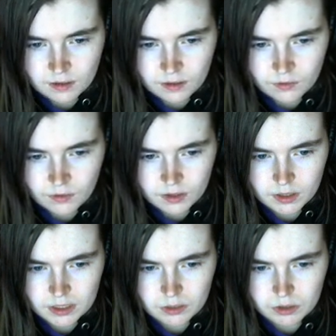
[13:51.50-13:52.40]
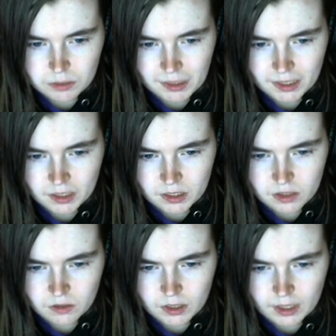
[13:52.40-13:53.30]
For disrespecting
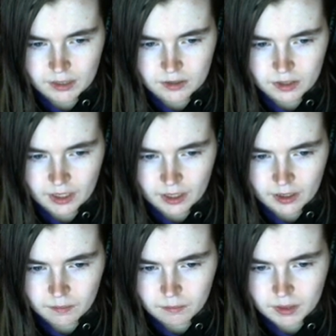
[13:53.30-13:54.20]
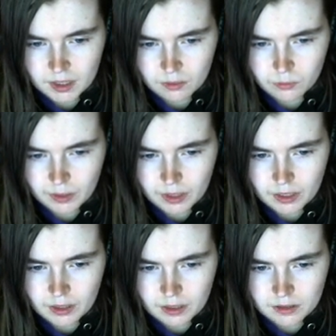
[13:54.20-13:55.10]
Natsuki yesterday, because reading
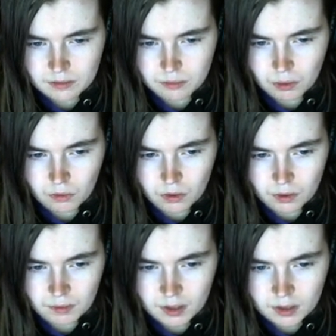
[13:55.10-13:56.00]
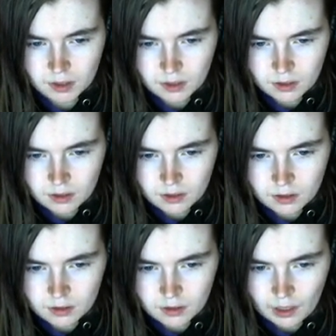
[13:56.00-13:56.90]
this poem.
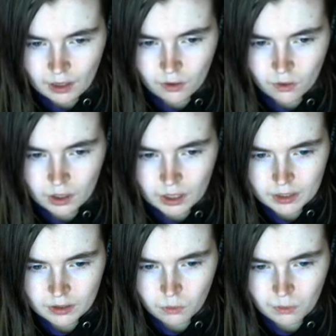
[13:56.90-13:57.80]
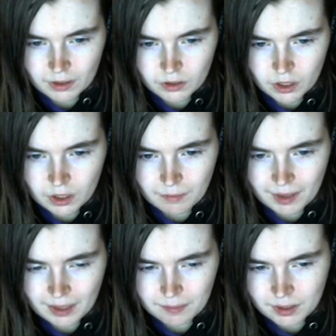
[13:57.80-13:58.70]
Now I know why you got
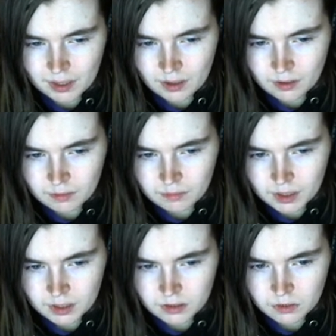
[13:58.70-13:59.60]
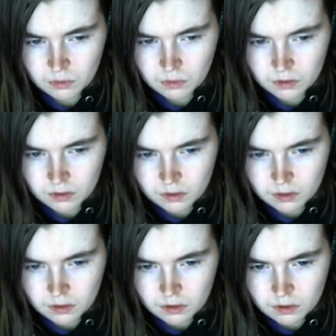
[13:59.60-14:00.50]
mad at me, because you
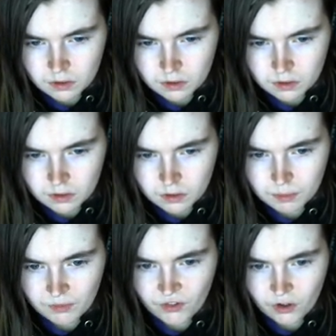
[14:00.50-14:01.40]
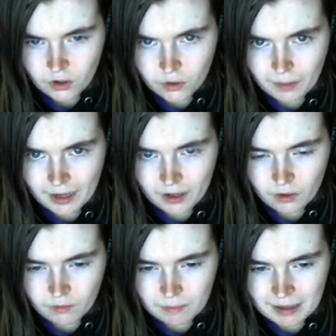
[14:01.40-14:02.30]
prefer her writing
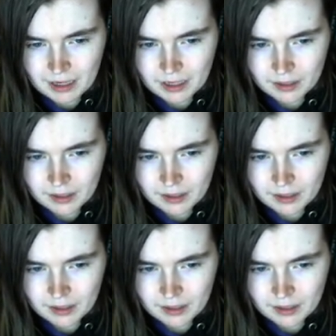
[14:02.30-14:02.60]
over mine.